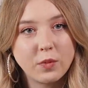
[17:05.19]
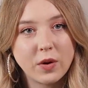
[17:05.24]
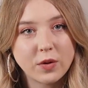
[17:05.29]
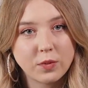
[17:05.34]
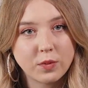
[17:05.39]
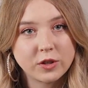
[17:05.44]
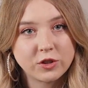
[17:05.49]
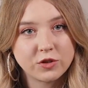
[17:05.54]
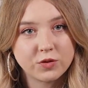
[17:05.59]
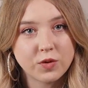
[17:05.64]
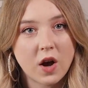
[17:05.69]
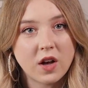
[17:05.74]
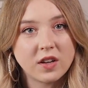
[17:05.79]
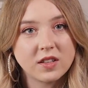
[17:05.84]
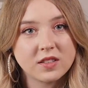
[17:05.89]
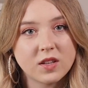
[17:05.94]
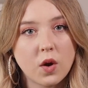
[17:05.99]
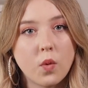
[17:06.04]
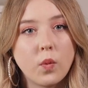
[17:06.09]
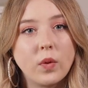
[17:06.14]
with
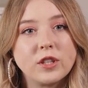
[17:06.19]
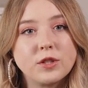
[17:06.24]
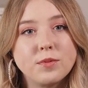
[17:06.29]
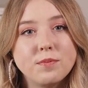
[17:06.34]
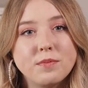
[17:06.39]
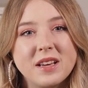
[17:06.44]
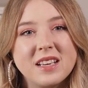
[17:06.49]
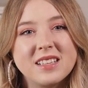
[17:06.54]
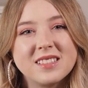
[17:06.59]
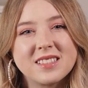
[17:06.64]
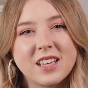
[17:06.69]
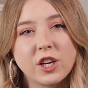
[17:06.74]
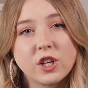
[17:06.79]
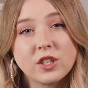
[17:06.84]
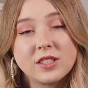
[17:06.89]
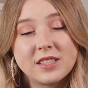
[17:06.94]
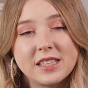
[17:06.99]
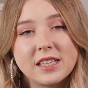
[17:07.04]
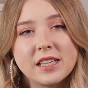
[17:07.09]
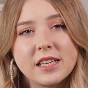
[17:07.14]
withdrawals, which means that
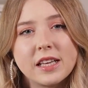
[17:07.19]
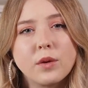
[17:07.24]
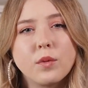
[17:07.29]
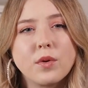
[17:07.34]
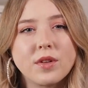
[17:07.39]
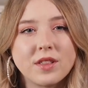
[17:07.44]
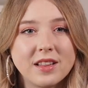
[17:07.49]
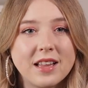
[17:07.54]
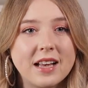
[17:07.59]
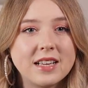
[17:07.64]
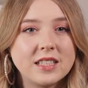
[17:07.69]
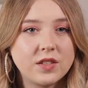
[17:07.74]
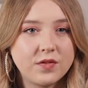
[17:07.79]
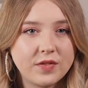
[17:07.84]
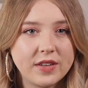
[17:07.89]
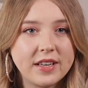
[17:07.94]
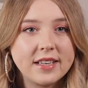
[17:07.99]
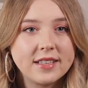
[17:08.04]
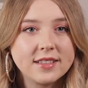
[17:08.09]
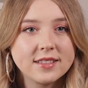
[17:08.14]
you're dealing with less
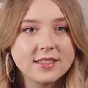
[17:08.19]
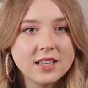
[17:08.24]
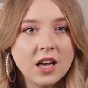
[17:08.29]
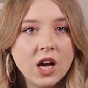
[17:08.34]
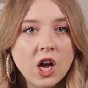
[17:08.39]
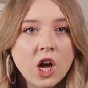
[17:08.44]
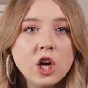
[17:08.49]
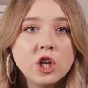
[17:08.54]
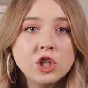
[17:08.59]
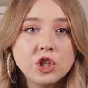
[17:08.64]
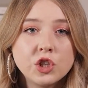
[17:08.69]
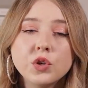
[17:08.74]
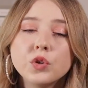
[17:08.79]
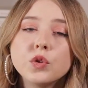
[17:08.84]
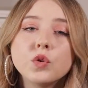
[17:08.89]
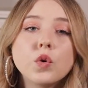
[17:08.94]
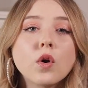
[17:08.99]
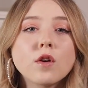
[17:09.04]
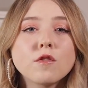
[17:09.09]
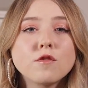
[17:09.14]
fees.
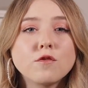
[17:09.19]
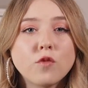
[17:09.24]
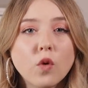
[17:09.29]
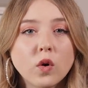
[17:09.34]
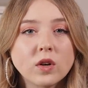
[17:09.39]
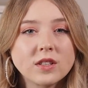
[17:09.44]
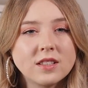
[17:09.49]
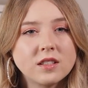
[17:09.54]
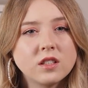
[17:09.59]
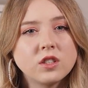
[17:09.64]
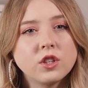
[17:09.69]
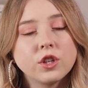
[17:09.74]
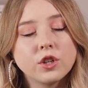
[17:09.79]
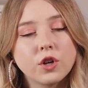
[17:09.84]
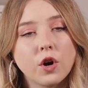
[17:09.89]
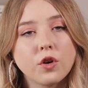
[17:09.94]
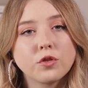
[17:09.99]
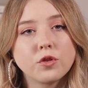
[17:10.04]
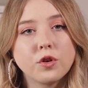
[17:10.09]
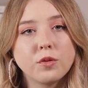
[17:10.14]
TuneCore forces you to
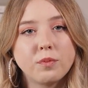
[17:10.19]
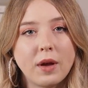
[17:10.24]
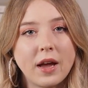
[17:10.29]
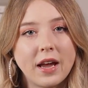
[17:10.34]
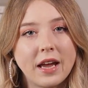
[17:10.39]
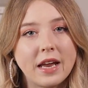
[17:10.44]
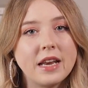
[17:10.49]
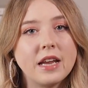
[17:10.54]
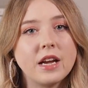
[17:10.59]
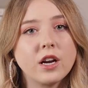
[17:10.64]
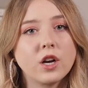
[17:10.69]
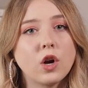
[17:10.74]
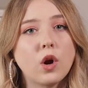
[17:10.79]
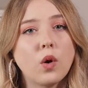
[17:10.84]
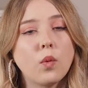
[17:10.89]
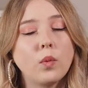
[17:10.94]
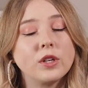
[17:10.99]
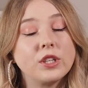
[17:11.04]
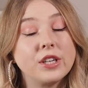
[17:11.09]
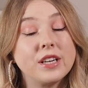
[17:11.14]
go through
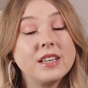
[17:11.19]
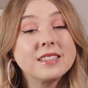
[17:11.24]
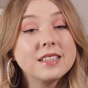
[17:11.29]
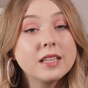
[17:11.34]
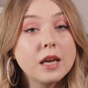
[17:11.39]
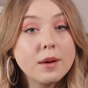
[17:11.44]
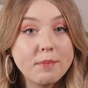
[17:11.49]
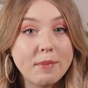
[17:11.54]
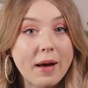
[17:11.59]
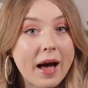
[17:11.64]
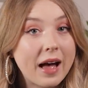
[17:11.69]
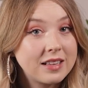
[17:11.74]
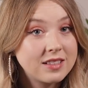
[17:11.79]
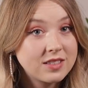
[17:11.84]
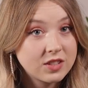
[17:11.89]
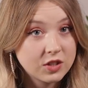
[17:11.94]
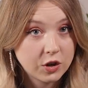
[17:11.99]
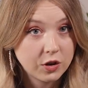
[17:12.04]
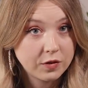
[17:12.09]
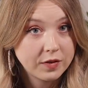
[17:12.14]
Payoneer, which isn't a bad
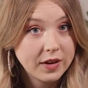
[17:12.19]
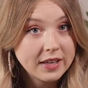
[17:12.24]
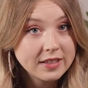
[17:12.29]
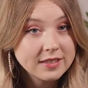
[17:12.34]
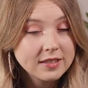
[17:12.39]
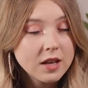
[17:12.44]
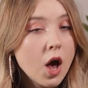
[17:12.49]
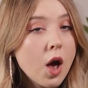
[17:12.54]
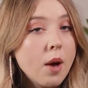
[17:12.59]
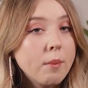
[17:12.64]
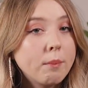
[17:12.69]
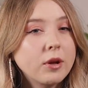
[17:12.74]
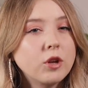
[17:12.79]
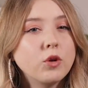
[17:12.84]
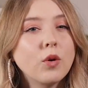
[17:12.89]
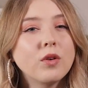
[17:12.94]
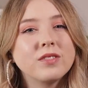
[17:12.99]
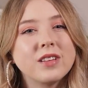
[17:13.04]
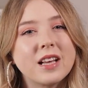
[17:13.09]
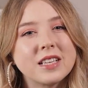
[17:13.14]
service, but
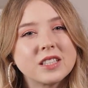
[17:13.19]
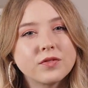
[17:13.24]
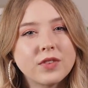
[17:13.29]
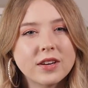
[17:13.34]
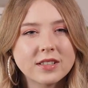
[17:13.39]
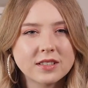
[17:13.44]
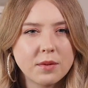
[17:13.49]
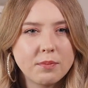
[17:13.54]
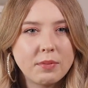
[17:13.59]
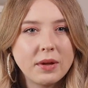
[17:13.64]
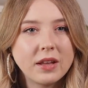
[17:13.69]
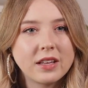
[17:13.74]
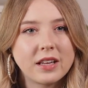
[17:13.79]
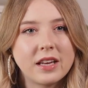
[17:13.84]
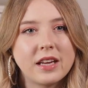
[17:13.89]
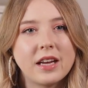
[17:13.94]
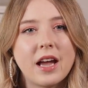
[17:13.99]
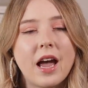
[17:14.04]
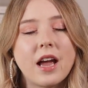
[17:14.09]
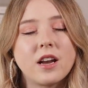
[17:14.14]
you have less
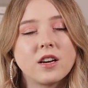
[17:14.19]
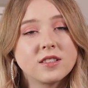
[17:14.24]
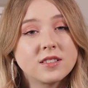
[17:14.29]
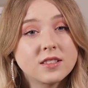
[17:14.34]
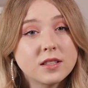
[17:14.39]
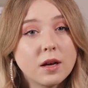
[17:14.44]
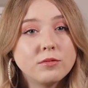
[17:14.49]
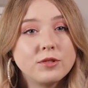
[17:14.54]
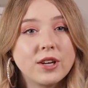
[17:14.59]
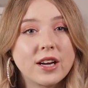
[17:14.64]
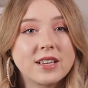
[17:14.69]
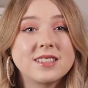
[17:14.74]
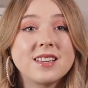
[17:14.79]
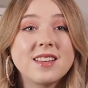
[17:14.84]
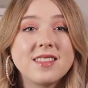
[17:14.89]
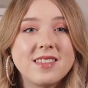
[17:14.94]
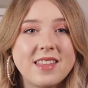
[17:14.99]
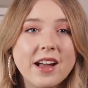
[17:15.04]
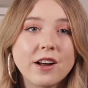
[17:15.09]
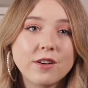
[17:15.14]
flexibility and are subject
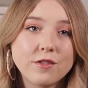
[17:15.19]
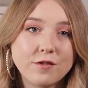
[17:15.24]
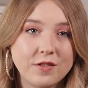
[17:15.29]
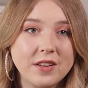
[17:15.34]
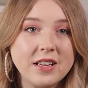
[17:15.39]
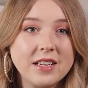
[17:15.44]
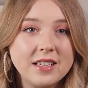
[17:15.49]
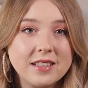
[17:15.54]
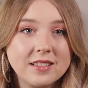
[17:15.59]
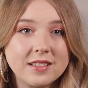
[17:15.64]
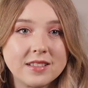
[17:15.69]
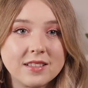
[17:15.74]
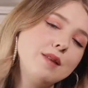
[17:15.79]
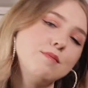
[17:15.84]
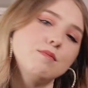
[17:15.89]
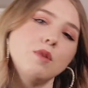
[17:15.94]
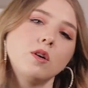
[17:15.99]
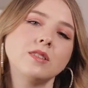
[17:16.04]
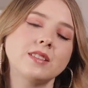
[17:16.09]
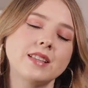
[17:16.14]
to their fees.
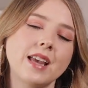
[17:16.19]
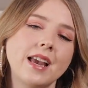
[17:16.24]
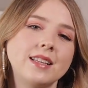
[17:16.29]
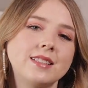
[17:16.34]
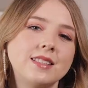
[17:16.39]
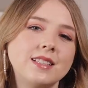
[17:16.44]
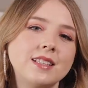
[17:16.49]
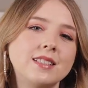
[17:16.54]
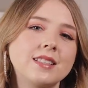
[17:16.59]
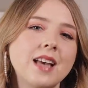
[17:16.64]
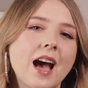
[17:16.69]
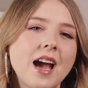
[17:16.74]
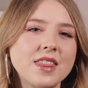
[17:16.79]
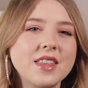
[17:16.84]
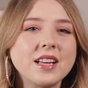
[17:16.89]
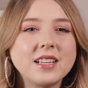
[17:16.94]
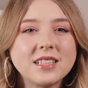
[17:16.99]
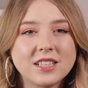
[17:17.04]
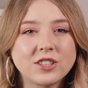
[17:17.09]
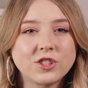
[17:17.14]
In most cases, I
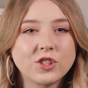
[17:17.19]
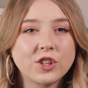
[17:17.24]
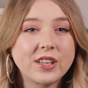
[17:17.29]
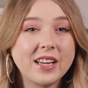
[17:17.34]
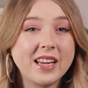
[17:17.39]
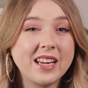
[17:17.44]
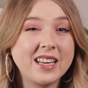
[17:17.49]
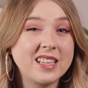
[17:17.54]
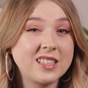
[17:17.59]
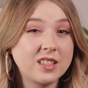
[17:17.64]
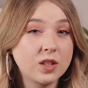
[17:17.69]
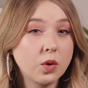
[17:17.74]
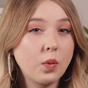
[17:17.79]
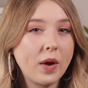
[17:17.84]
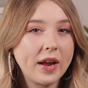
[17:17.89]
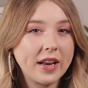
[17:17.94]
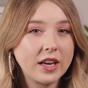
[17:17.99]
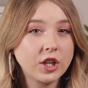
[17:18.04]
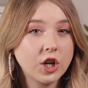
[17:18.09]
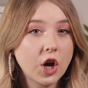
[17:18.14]
think DistroKid is the
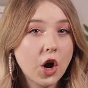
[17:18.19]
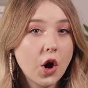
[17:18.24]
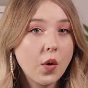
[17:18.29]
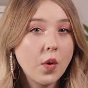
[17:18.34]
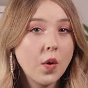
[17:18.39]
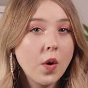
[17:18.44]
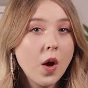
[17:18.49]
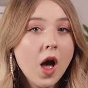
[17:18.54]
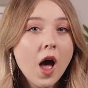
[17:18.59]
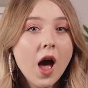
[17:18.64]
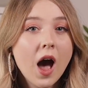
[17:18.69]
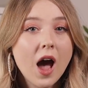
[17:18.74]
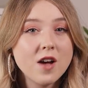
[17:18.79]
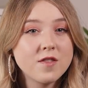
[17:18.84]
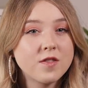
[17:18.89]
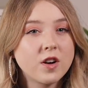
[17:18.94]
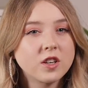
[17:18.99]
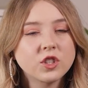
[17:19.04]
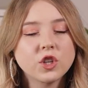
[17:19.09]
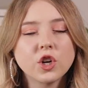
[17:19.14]
way to go.
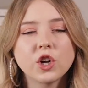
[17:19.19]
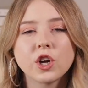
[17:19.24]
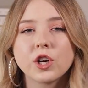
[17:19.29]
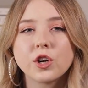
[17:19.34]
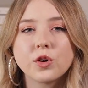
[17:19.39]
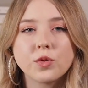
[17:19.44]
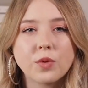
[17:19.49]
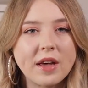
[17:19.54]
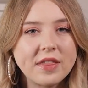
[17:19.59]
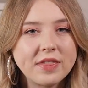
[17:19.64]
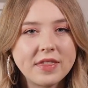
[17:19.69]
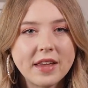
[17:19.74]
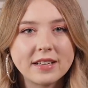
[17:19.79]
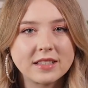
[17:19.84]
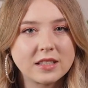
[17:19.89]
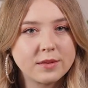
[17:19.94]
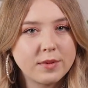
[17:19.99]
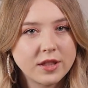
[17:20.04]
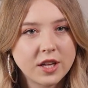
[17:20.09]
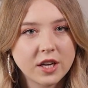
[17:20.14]
I've also heard great
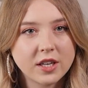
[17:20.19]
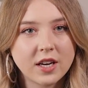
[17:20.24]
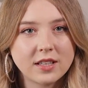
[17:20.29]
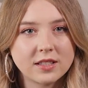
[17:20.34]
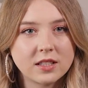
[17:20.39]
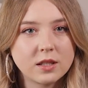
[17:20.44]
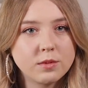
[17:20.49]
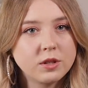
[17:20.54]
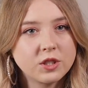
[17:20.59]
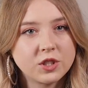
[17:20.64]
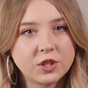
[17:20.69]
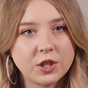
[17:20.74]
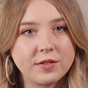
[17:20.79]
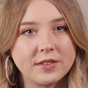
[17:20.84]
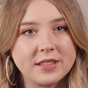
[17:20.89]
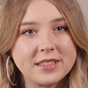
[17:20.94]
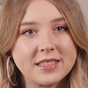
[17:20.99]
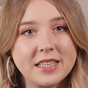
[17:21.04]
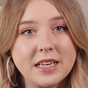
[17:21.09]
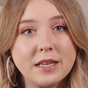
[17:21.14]
things about their customer
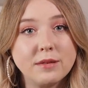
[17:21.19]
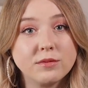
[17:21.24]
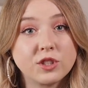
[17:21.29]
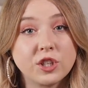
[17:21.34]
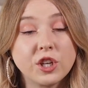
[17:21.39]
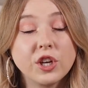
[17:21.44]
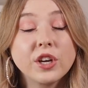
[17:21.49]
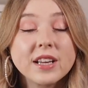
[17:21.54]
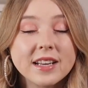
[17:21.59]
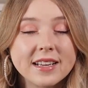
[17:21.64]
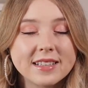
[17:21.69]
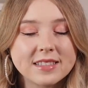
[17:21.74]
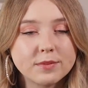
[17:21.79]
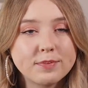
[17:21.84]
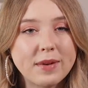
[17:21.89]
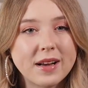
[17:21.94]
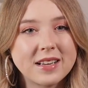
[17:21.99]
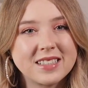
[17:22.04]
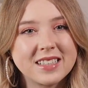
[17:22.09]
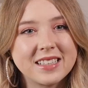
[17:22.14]
service team, so you can
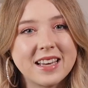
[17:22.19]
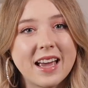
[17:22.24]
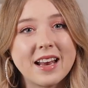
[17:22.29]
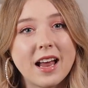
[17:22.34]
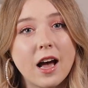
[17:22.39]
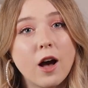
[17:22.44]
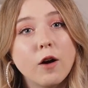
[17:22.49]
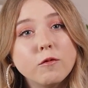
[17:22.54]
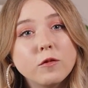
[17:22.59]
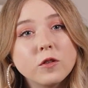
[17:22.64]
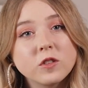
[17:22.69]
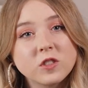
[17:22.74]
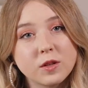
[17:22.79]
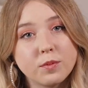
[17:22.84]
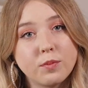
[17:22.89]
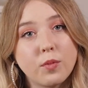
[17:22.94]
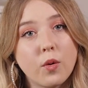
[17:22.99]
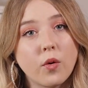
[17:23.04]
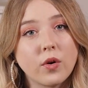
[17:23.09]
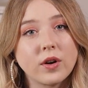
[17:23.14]
expect to get helpful
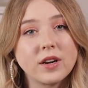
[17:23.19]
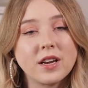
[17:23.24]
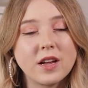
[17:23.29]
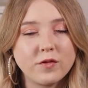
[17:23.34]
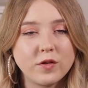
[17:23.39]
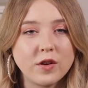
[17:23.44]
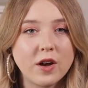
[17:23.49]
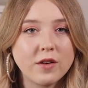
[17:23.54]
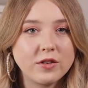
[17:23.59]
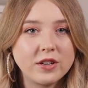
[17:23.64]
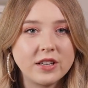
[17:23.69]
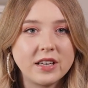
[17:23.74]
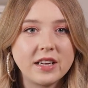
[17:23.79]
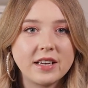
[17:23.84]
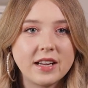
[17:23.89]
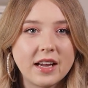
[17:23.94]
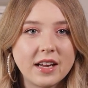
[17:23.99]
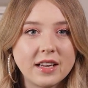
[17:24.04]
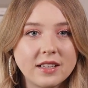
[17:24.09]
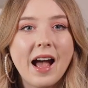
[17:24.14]
support if you ever
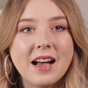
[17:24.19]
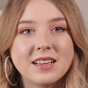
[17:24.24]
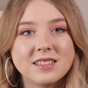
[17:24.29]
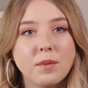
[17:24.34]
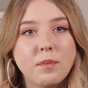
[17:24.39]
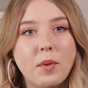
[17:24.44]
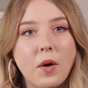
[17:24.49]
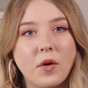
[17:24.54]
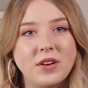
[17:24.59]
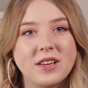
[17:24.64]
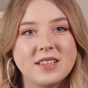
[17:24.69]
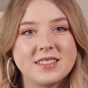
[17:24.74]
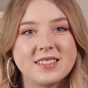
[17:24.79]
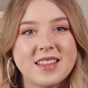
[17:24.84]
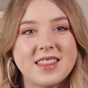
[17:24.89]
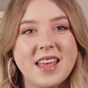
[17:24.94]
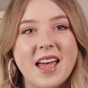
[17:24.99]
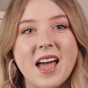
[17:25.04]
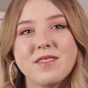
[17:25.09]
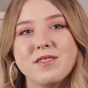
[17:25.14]
need it. As a bonus,
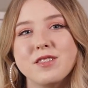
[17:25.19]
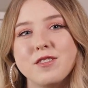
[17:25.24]
they have